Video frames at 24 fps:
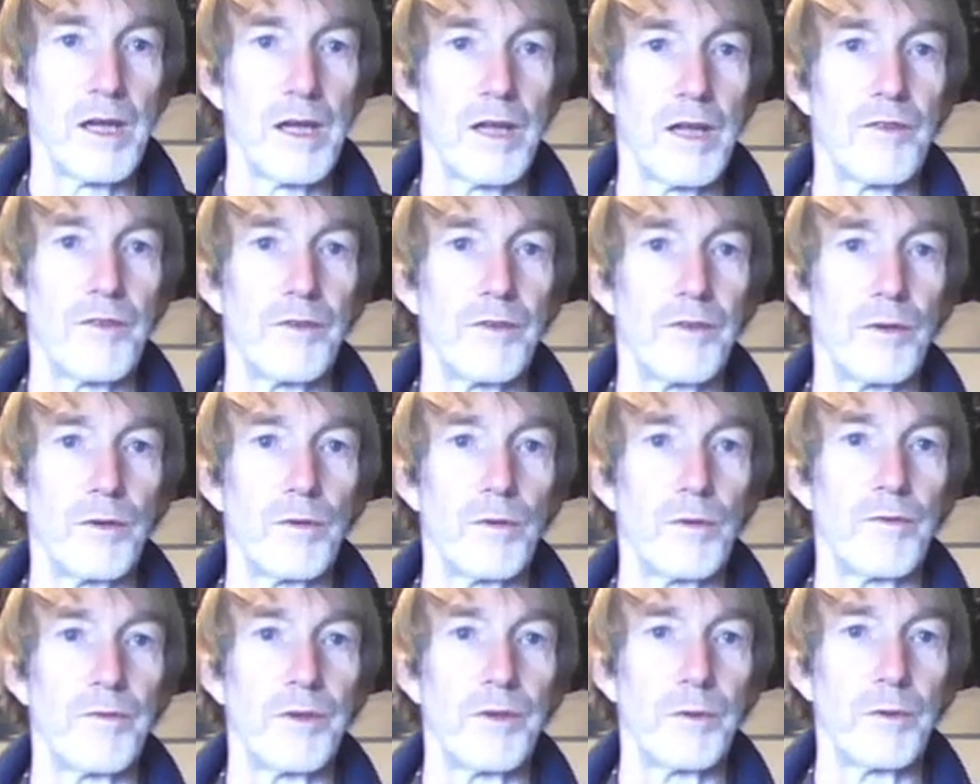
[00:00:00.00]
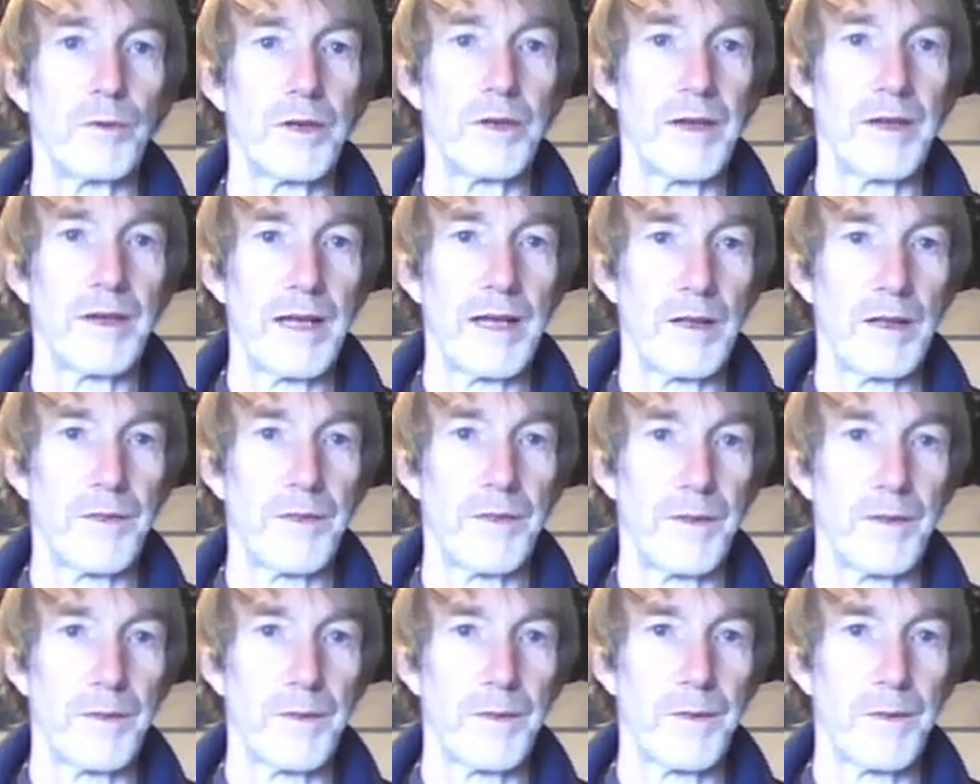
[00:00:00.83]
to do an
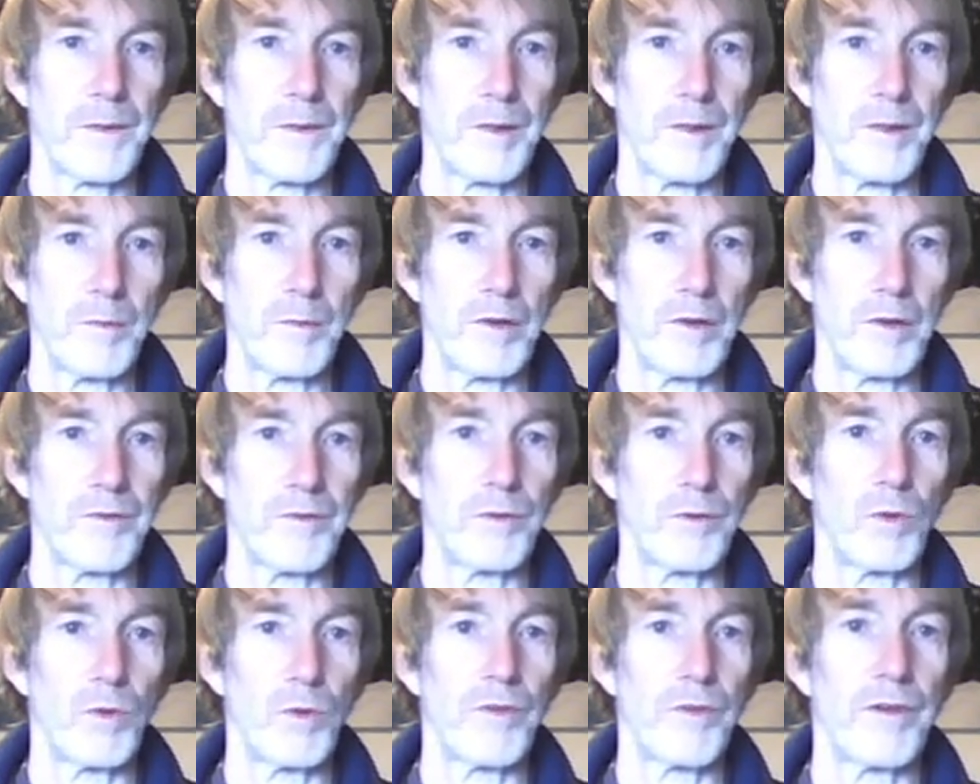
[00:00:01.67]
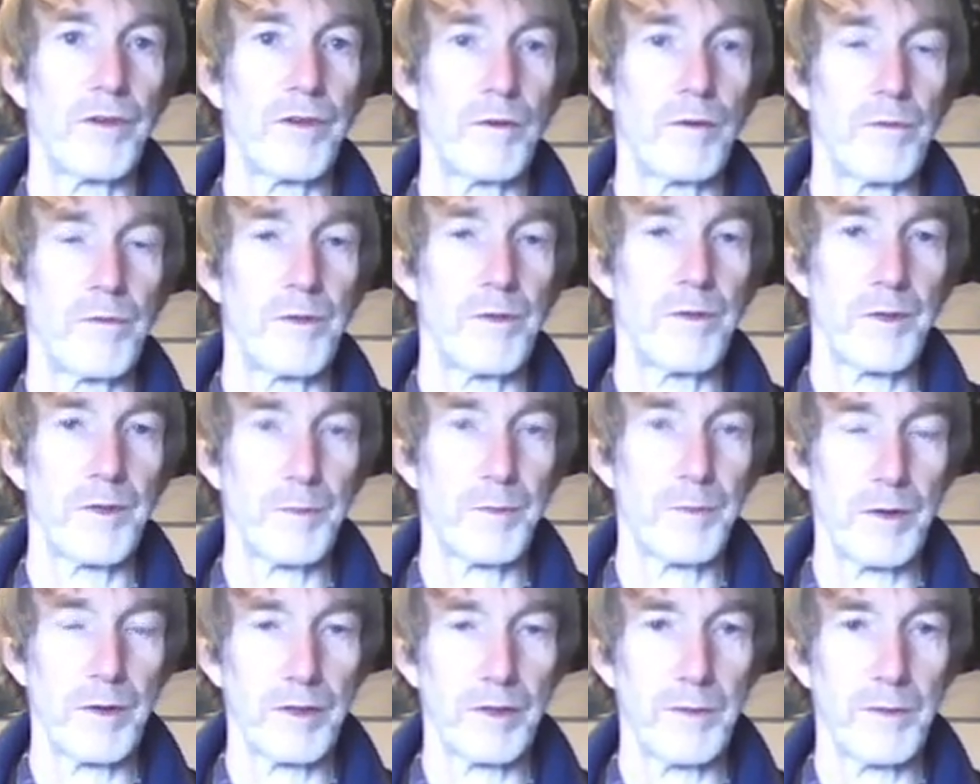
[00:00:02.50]
analysis similar to what I just
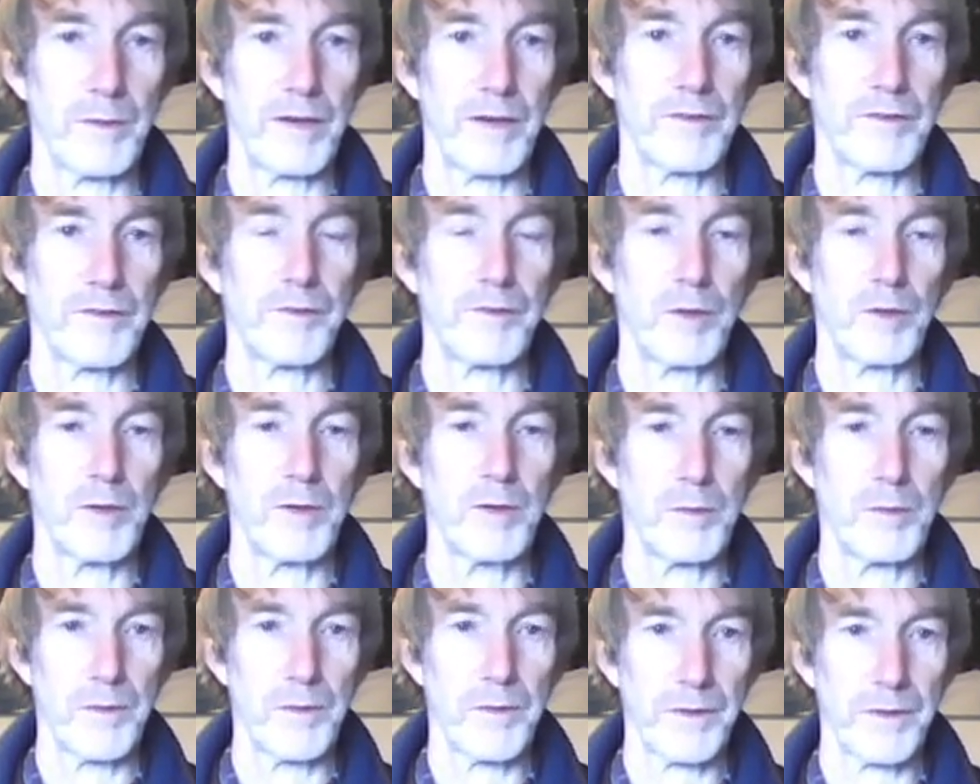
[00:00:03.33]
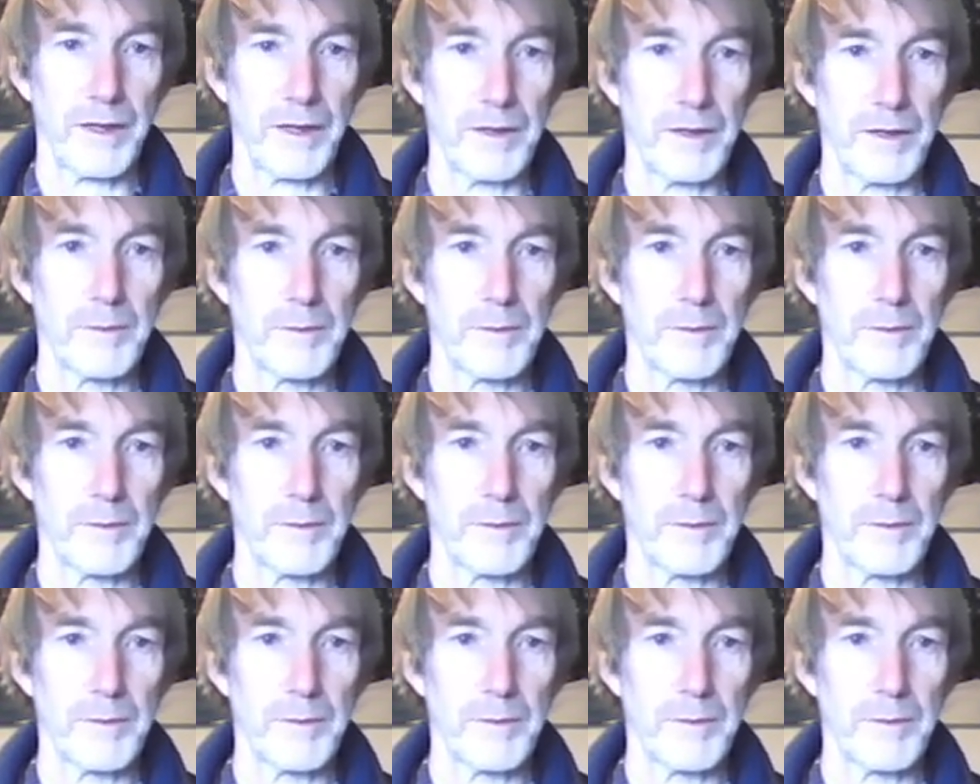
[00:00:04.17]
spoke about a few moments ago.